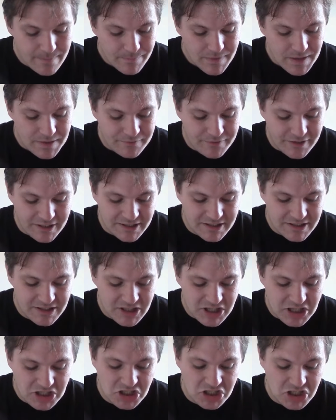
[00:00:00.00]

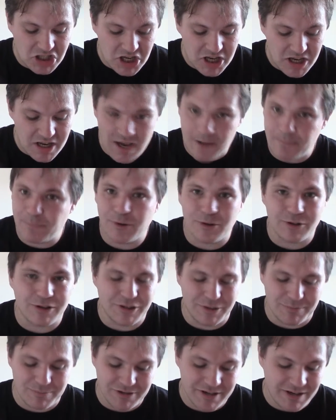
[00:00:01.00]
Philogista, I'm not
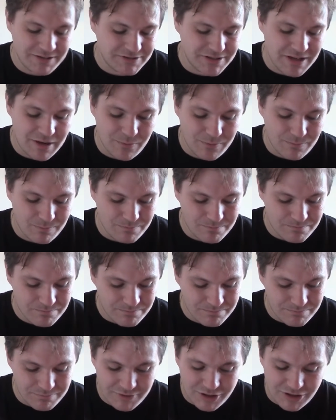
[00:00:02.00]
going to pronounce that
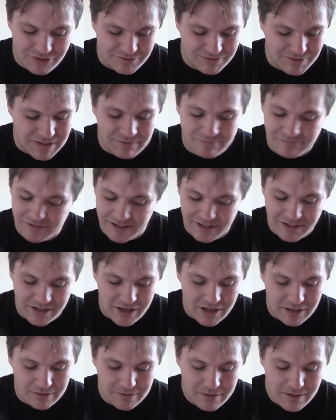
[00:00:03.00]
because I really
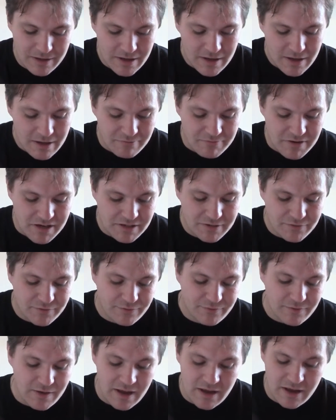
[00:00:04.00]
can't. Range
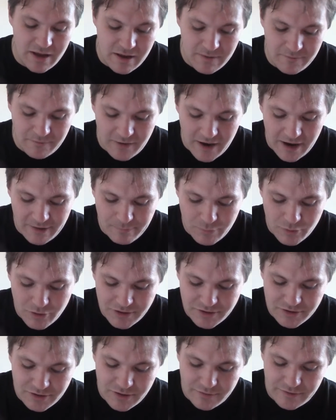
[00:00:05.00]
5
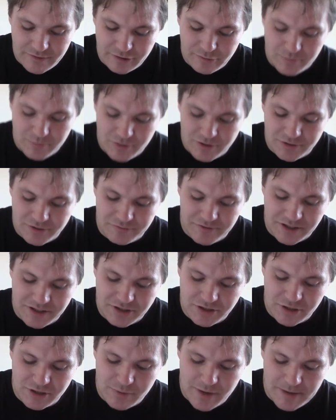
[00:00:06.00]
points, no victory points,
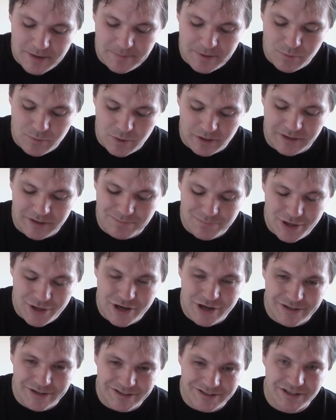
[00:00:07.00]
range 2, AP 1, it
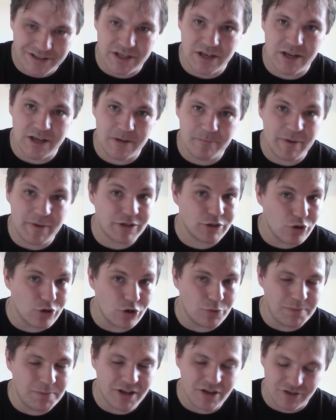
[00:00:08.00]
burns. It's
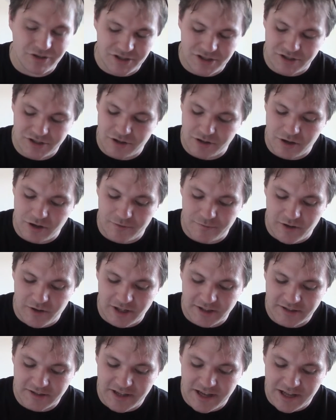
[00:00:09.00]
good because it's not got
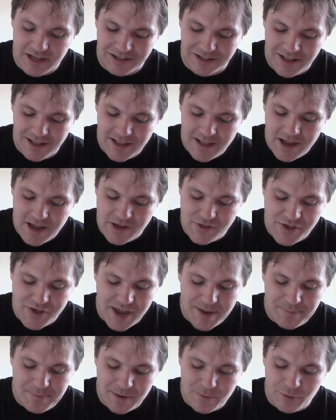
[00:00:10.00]
volatile, and
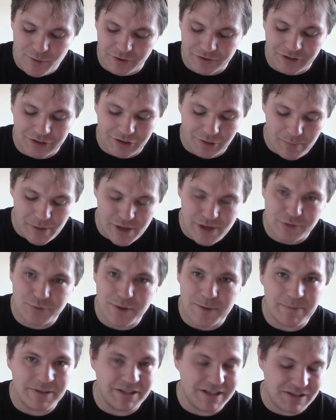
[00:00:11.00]
the AP 1 and a burns
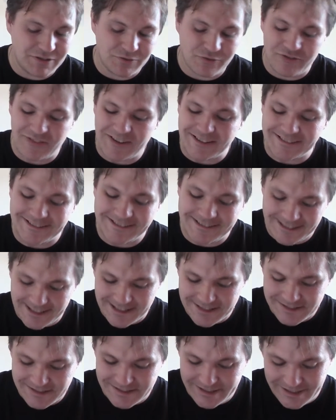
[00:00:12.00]
weapon is
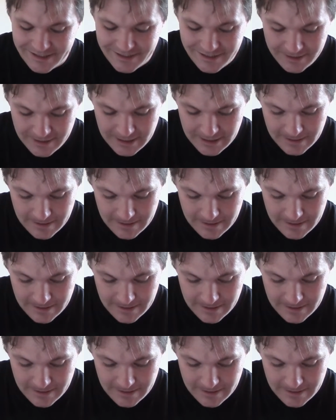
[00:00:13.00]
fantastic.